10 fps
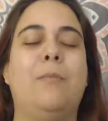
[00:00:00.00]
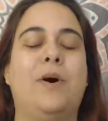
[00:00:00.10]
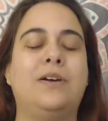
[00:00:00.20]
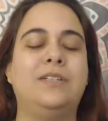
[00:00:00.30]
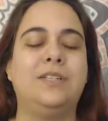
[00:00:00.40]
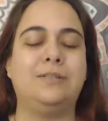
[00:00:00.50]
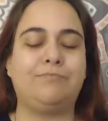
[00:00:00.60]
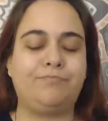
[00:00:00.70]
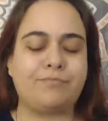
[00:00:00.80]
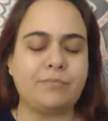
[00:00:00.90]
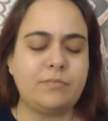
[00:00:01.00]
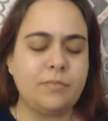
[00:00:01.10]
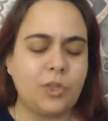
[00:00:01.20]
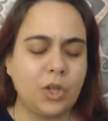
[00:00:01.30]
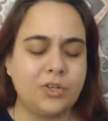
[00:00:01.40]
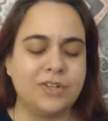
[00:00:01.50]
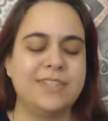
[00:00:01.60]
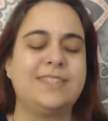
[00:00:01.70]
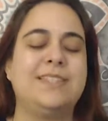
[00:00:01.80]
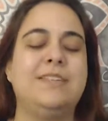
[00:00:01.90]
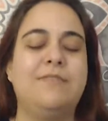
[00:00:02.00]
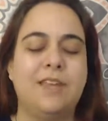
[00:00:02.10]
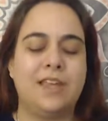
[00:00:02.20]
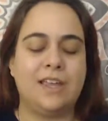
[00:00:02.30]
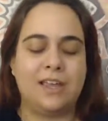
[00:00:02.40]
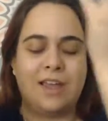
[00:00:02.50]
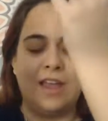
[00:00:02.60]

body to receiving